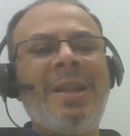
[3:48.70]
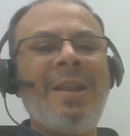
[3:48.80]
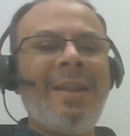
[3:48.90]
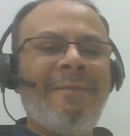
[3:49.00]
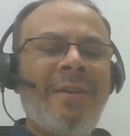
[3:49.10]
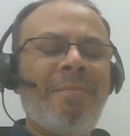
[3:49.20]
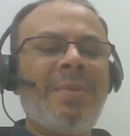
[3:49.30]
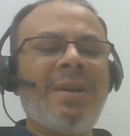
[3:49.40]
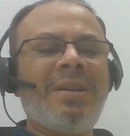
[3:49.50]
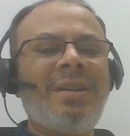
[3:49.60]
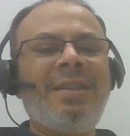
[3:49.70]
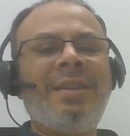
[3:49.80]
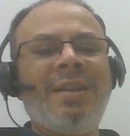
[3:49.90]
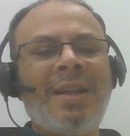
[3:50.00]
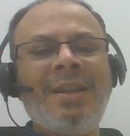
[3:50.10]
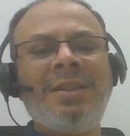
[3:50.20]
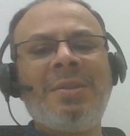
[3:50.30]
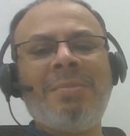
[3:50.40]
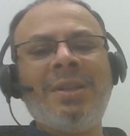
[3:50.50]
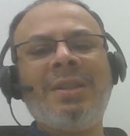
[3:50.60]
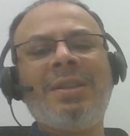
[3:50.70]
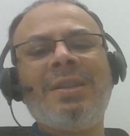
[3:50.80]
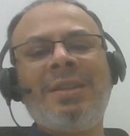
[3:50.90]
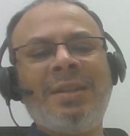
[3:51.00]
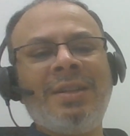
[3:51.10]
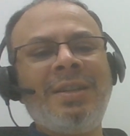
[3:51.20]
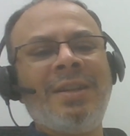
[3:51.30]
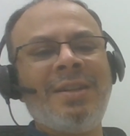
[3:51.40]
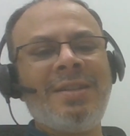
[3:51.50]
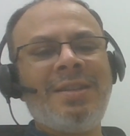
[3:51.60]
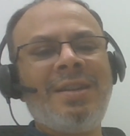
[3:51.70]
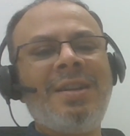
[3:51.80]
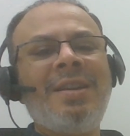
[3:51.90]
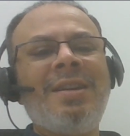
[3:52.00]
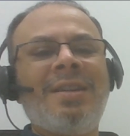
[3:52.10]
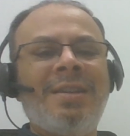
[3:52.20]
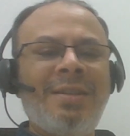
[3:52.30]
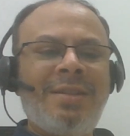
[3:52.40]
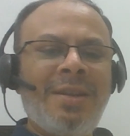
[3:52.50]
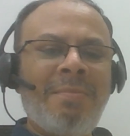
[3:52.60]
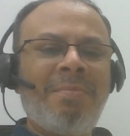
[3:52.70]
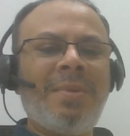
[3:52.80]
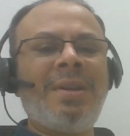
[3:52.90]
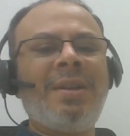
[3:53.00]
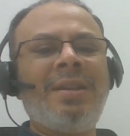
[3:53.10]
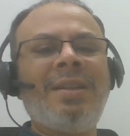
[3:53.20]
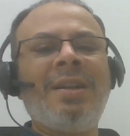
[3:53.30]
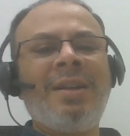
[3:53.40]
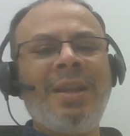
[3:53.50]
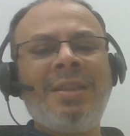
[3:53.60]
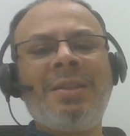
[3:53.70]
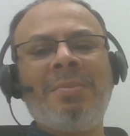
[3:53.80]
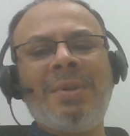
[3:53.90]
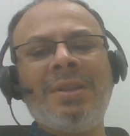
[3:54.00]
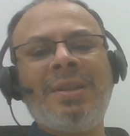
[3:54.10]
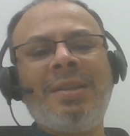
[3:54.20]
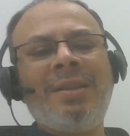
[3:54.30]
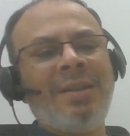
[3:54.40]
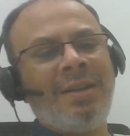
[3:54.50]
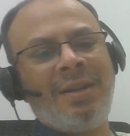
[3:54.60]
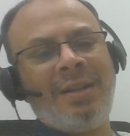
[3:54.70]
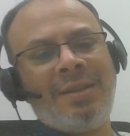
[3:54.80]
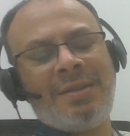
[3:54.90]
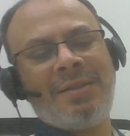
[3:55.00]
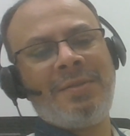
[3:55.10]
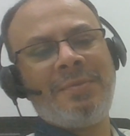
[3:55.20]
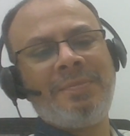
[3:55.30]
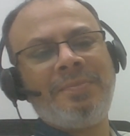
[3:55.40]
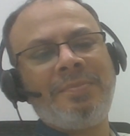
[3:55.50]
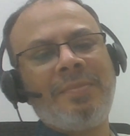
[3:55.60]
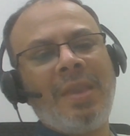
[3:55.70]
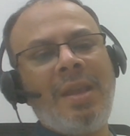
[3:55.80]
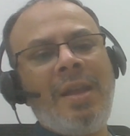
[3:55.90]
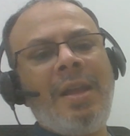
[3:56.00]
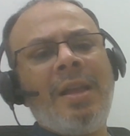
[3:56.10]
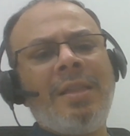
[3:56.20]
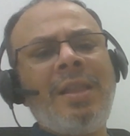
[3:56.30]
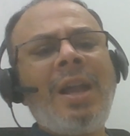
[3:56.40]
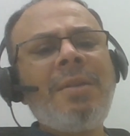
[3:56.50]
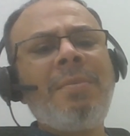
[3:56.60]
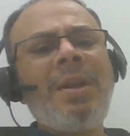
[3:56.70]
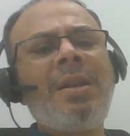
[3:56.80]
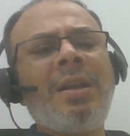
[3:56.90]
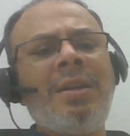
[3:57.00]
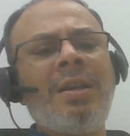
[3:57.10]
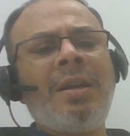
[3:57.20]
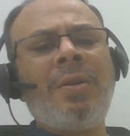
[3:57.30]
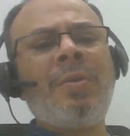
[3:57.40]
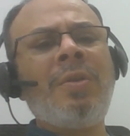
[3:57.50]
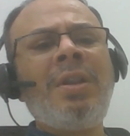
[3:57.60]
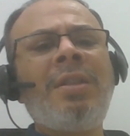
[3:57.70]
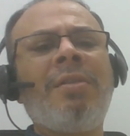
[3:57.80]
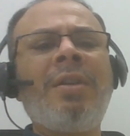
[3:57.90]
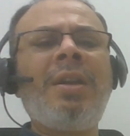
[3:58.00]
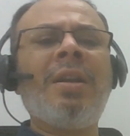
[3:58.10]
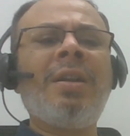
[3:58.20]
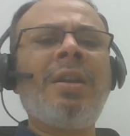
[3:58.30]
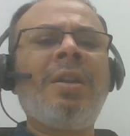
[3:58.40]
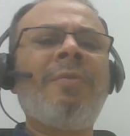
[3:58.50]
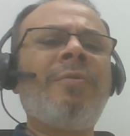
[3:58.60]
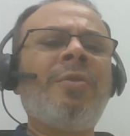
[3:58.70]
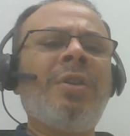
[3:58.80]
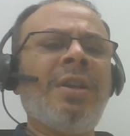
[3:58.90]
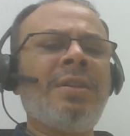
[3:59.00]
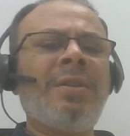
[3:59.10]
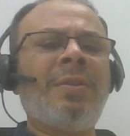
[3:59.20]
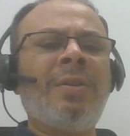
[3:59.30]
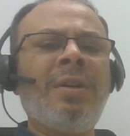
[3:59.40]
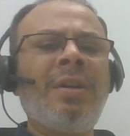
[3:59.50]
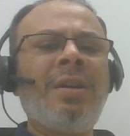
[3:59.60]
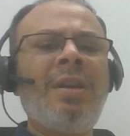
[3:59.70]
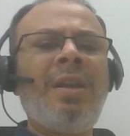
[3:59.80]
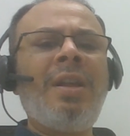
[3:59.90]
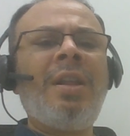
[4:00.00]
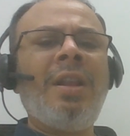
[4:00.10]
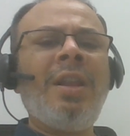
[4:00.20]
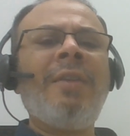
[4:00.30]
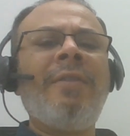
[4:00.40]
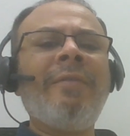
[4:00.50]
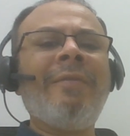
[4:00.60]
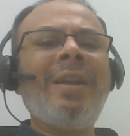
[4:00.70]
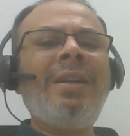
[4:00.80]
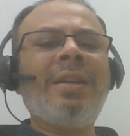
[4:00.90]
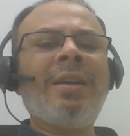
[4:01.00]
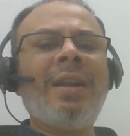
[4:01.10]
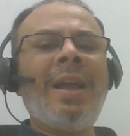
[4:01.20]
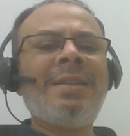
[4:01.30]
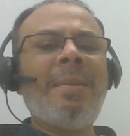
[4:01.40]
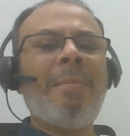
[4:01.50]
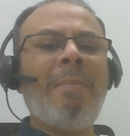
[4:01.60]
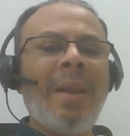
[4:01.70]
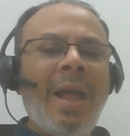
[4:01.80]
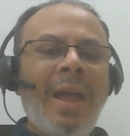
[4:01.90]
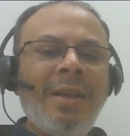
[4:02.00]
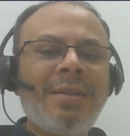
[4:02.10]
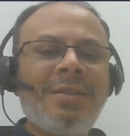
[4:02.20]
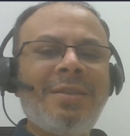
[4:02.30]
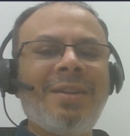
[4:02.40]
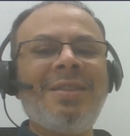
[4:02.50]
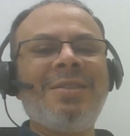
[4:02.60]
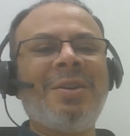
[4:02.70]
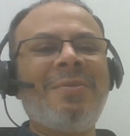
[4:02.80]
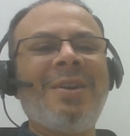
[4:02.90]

November, the 9th month, 30 days. December, the 10th month, 30 days. That made a year only 304 days long, leaving winter as a blank stretch of